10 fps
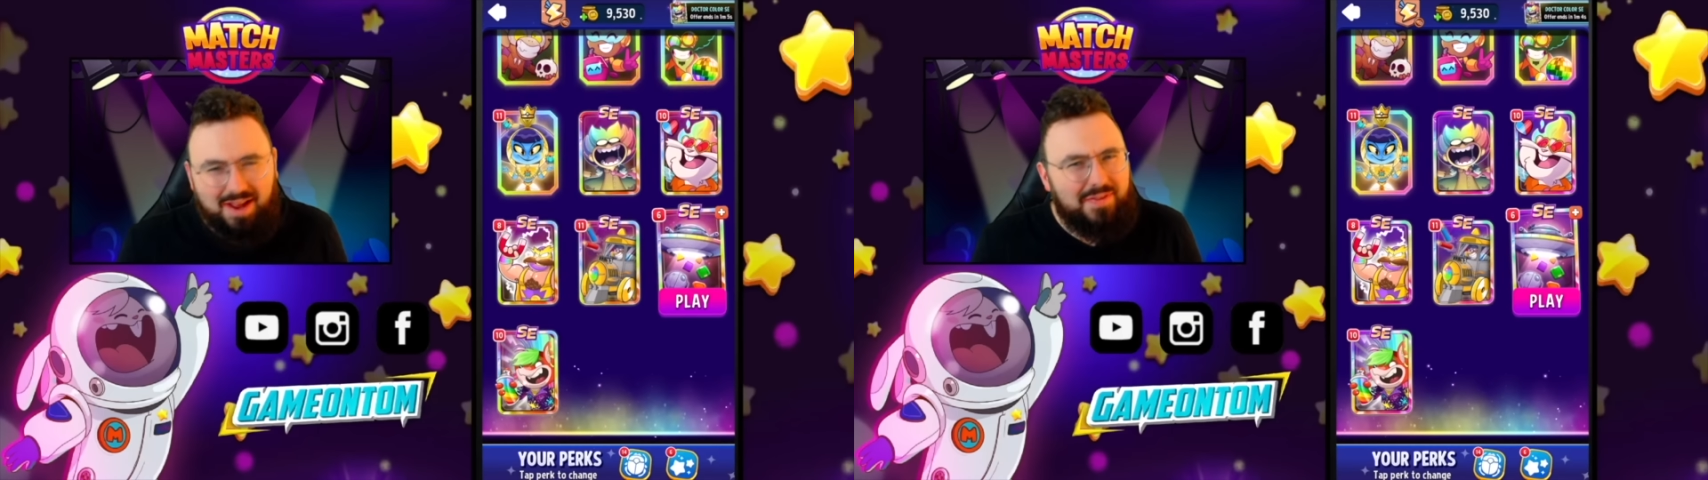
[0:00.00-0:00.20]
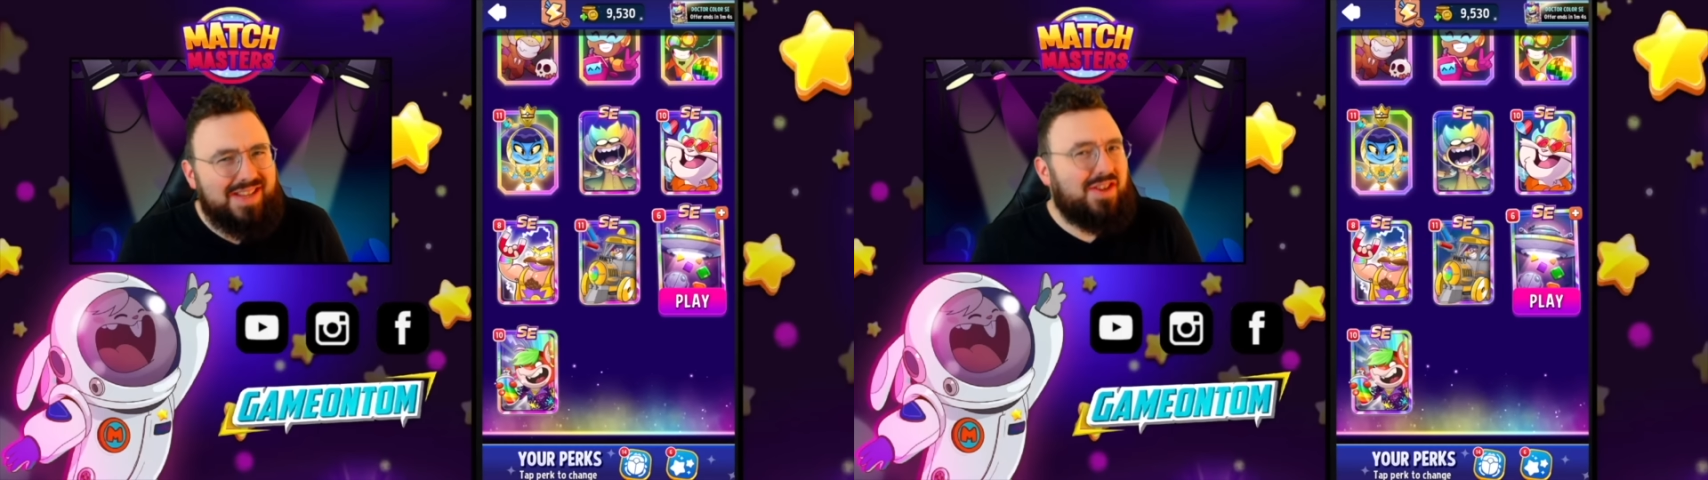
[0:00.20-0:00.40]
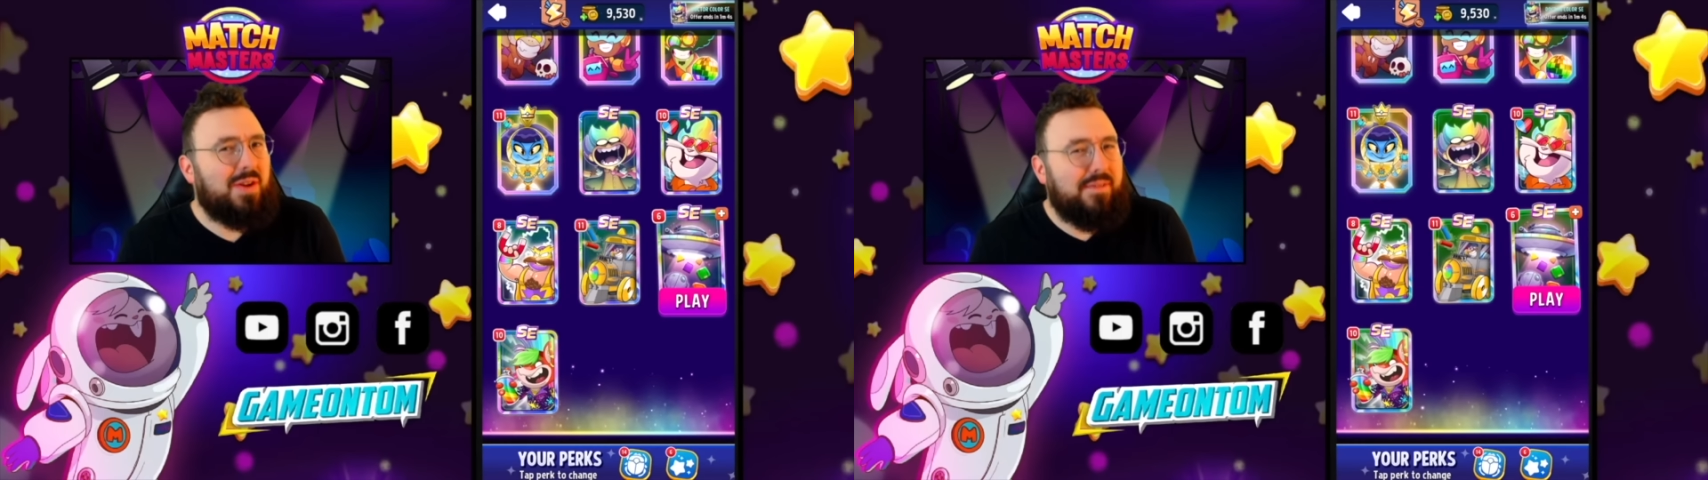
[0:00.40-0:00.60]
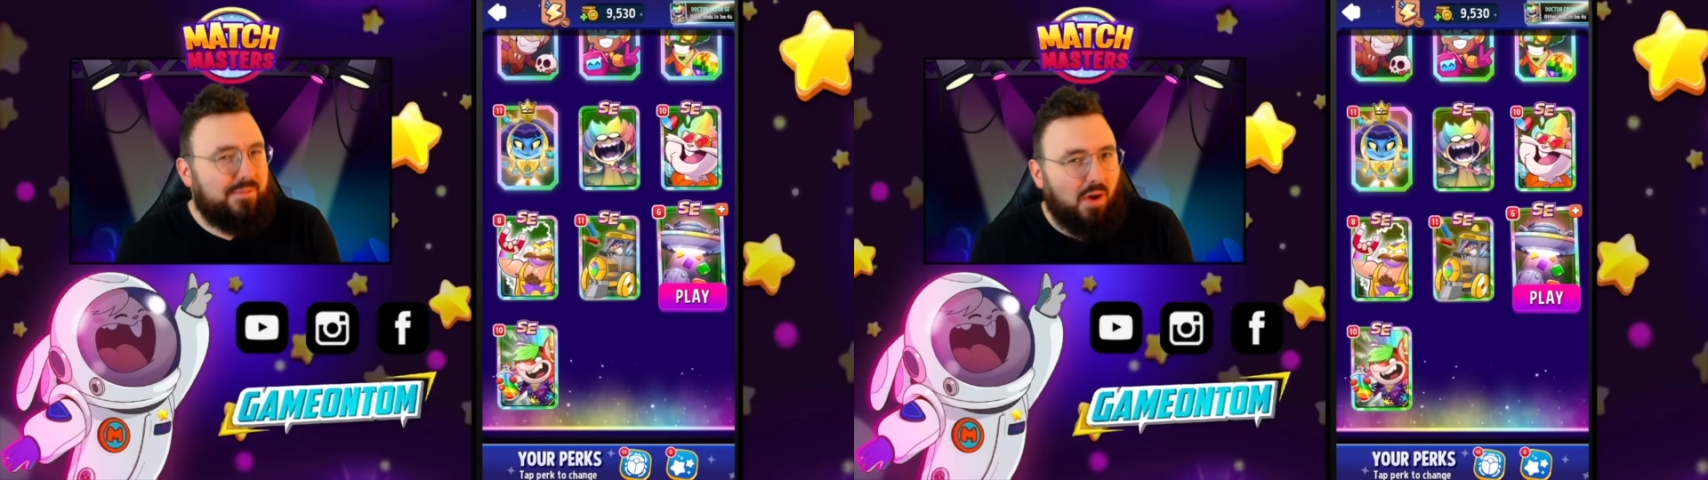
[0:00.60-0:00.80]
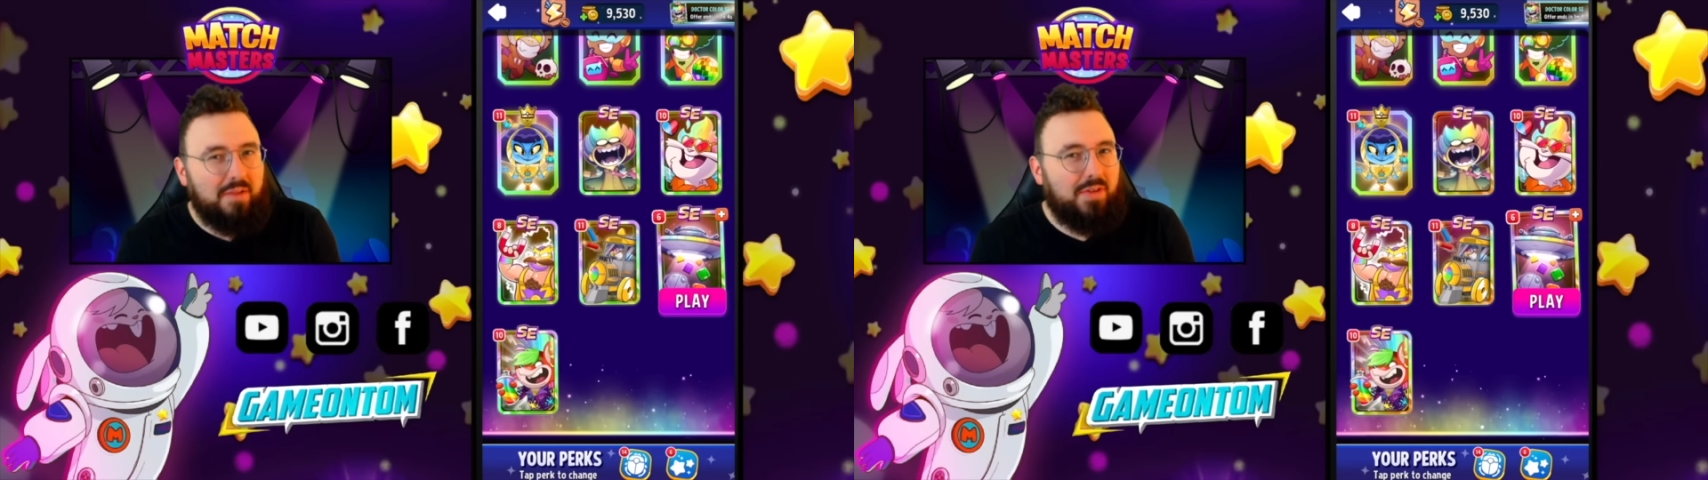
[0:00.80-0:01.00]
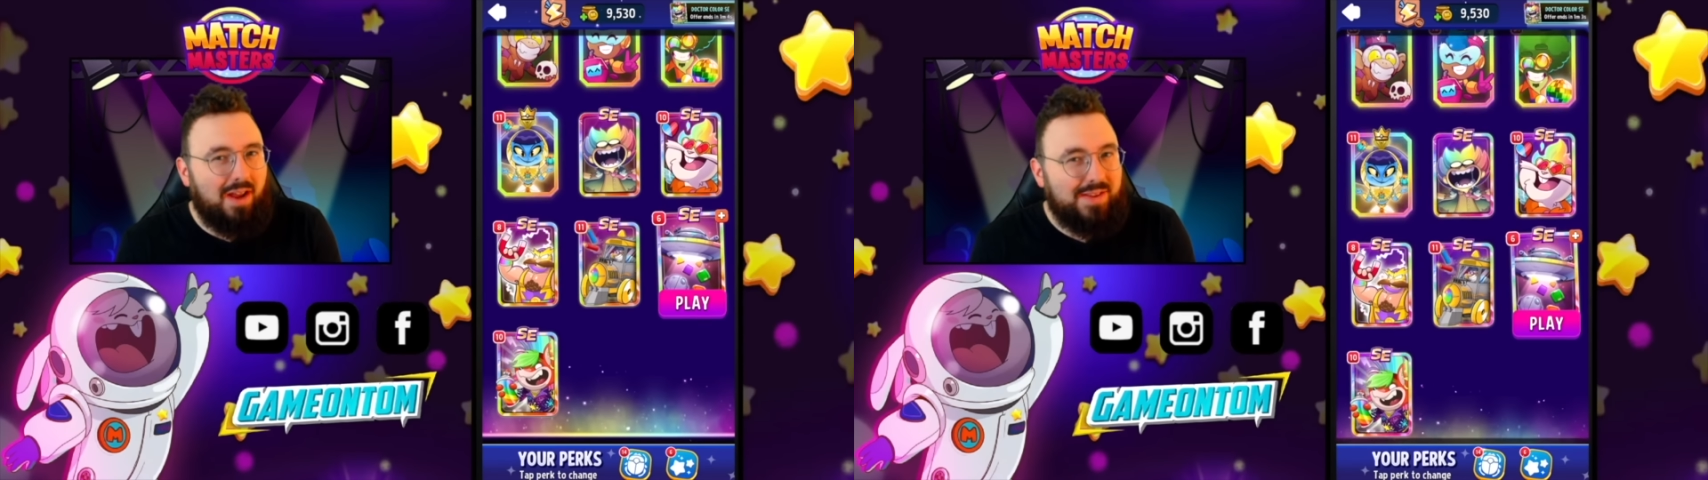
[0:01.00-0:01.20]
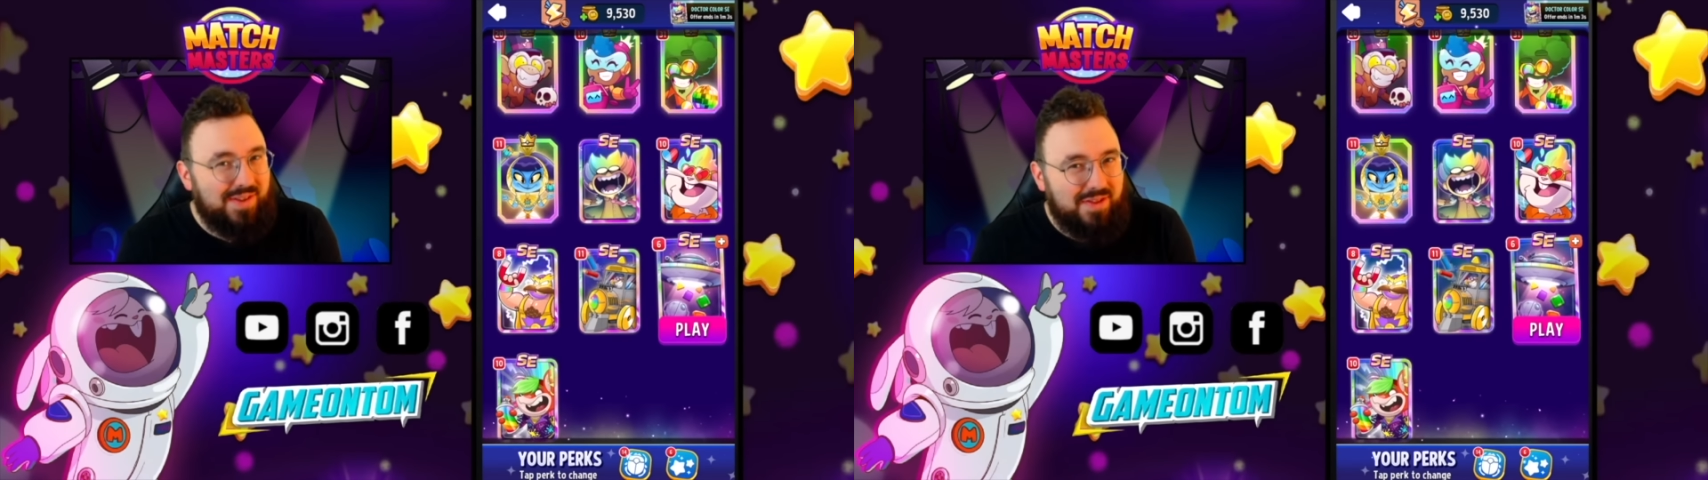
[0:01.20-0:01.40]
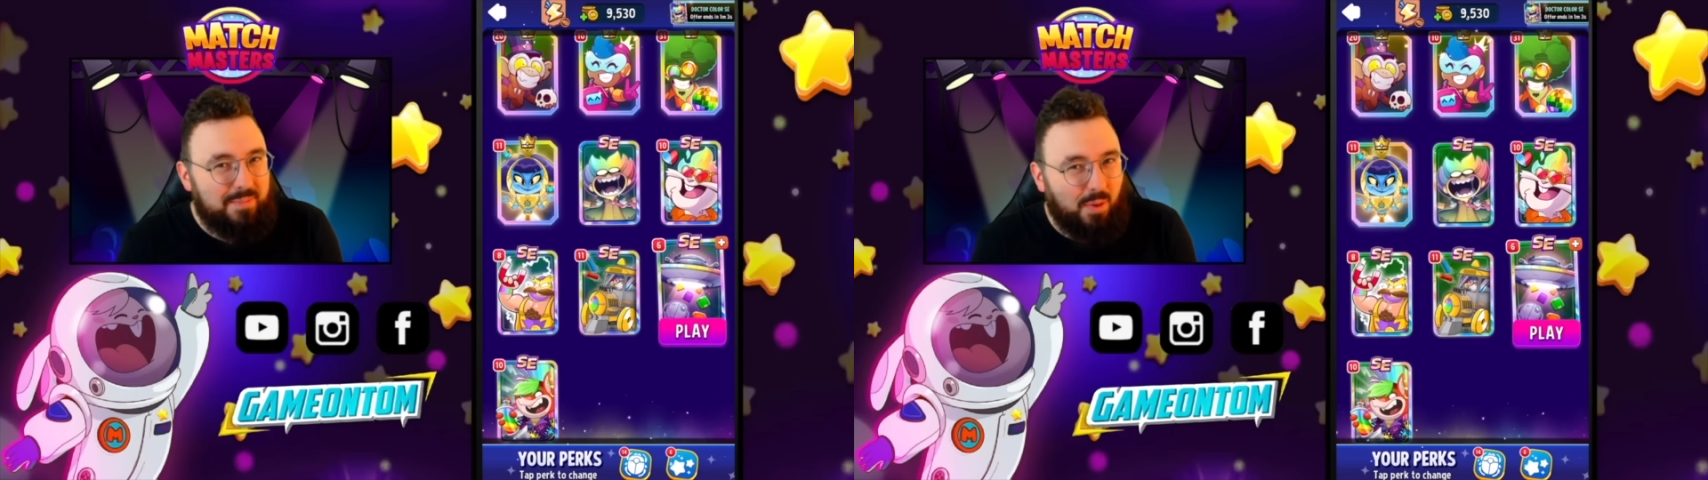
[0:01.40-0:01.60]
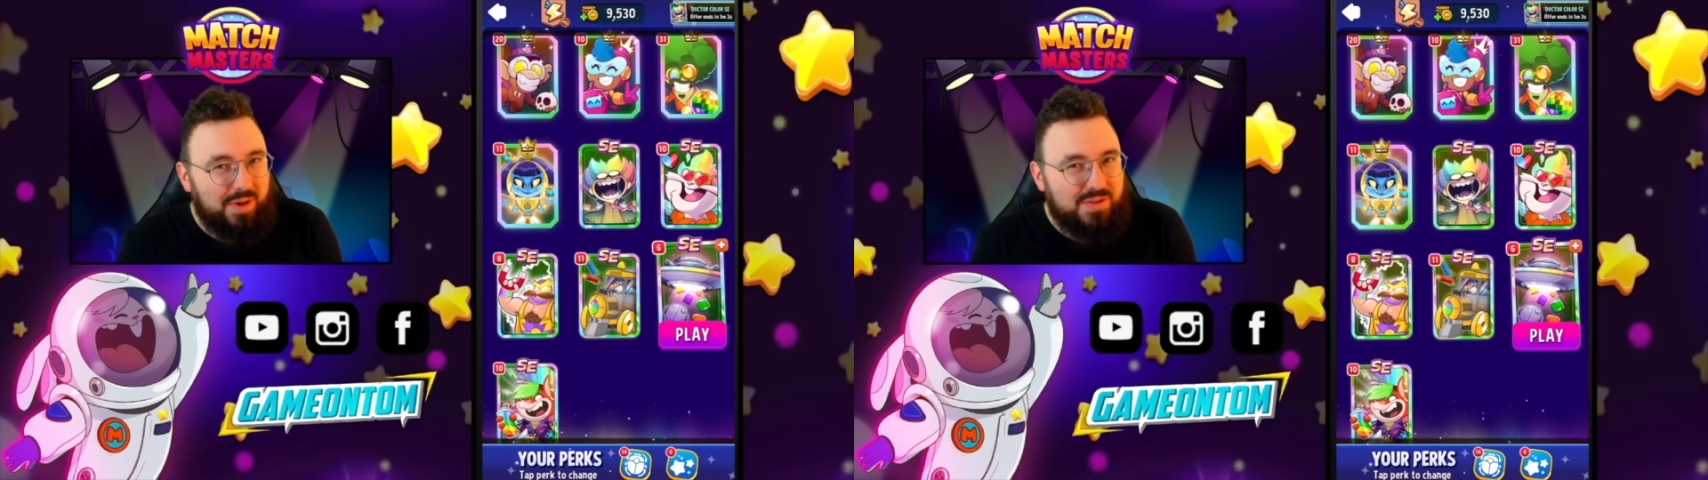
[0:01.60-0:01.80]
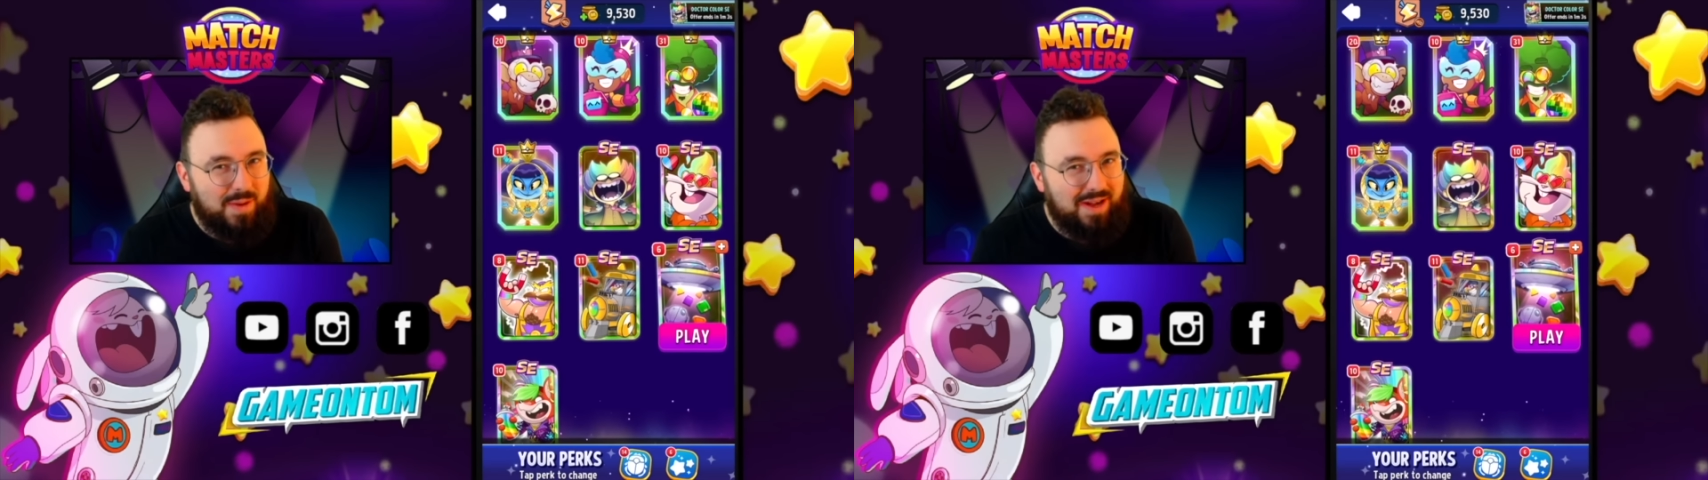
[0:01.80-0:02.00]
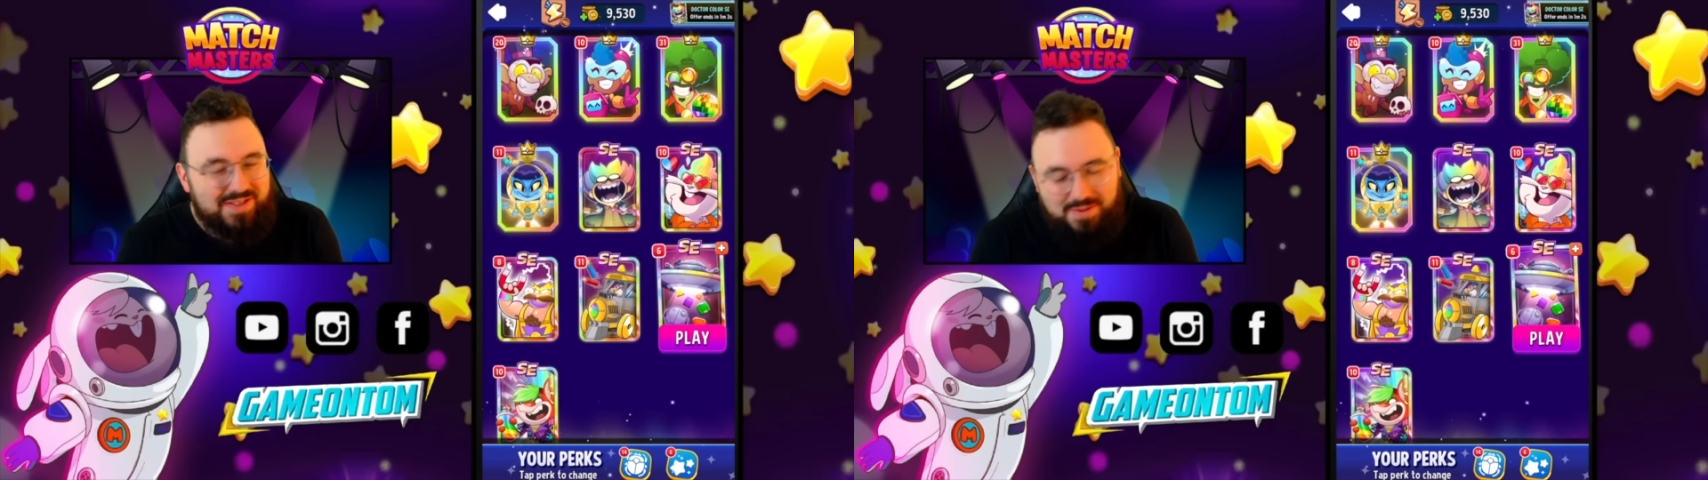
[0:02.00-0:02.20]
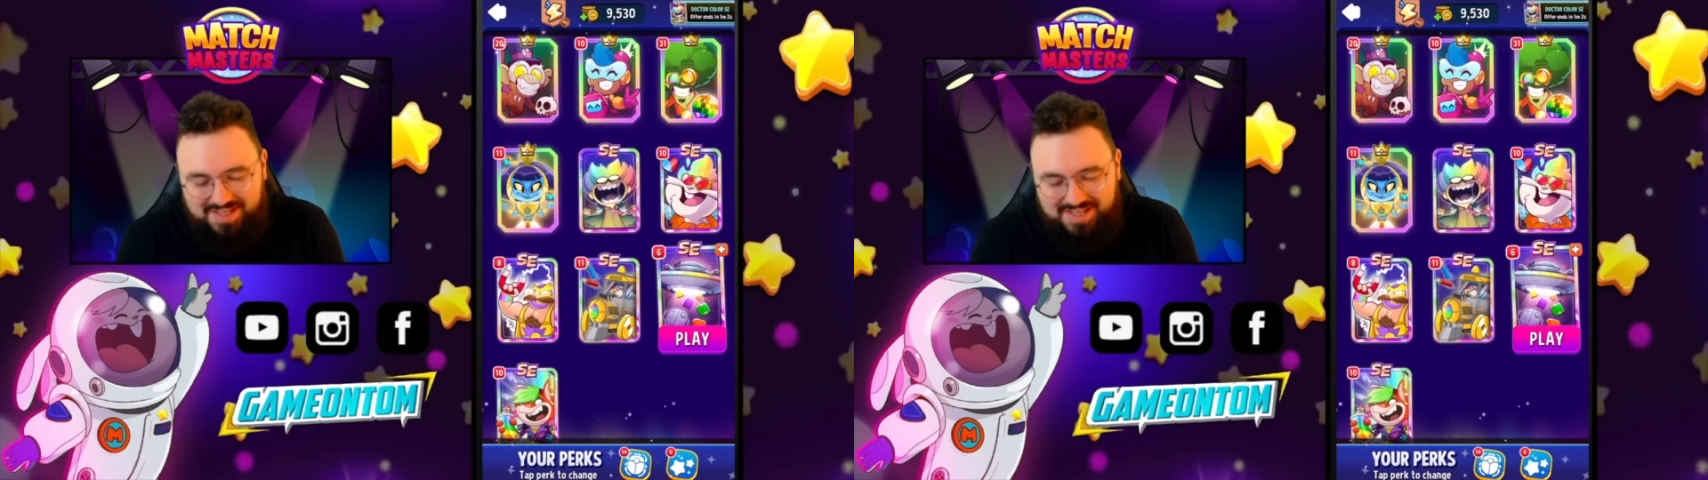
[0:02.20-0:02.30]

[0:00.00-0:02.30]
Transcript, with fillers: I think it's only five colors on the board as well.